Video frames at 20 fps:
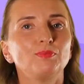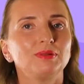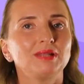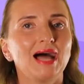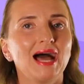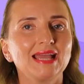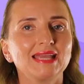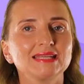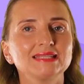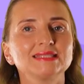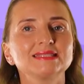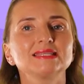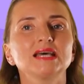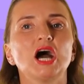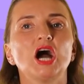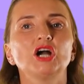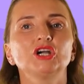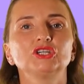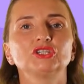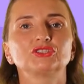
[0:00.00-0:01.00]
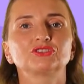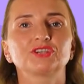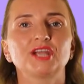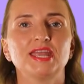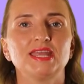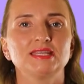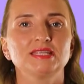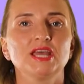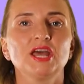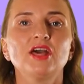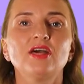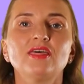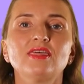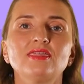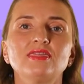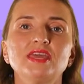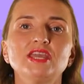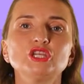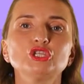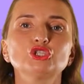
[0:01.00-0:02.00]
plugins are great.
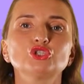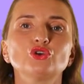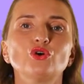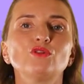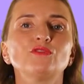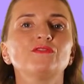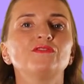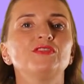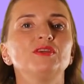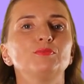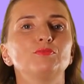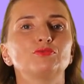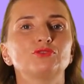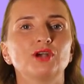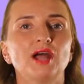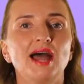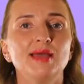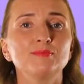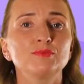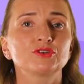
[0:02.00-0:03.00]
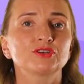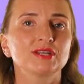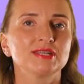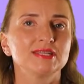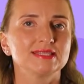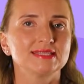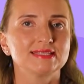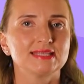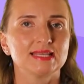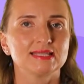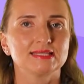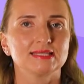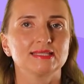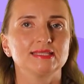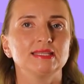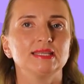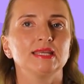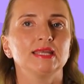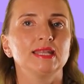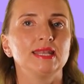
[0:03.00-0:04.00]
They solve the primary
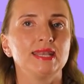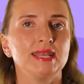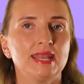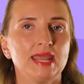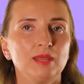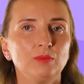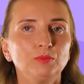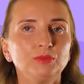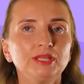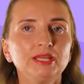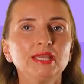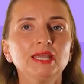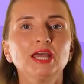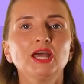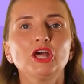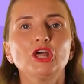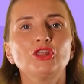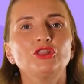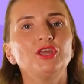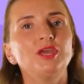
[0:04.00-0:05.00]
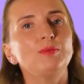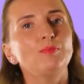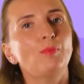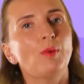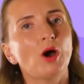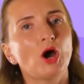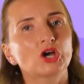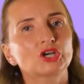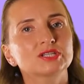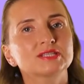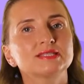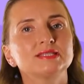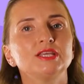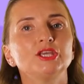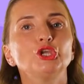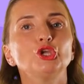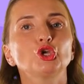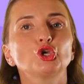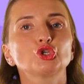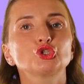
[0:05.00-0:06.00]
necessity, namely, they parse
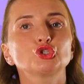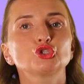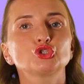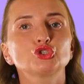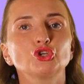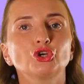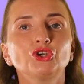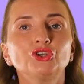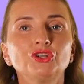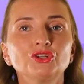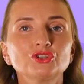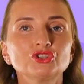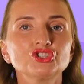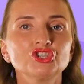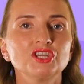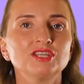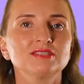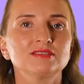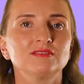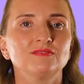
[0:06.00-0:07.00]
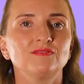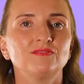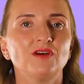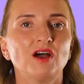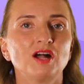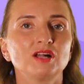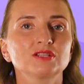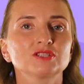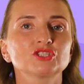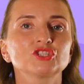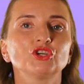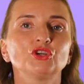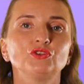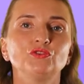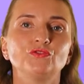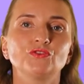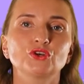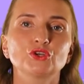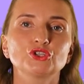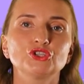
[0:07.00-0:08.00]
the external JSON files,
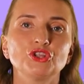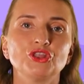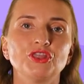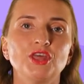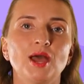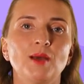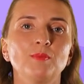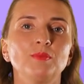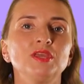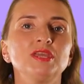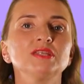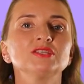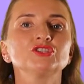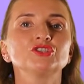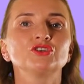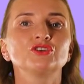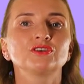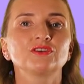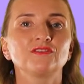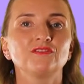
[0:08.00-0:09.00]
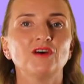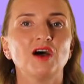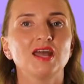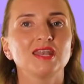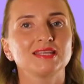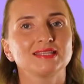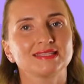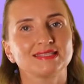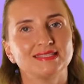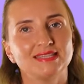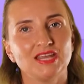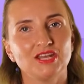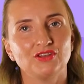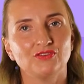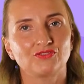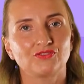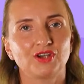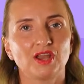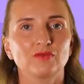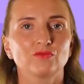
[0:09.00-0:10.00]
converting them into Grafana's data
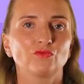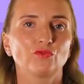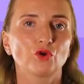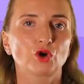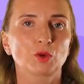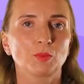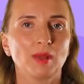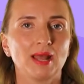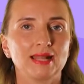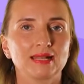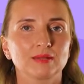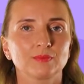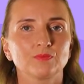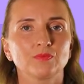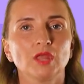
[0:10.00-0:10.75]
frame format.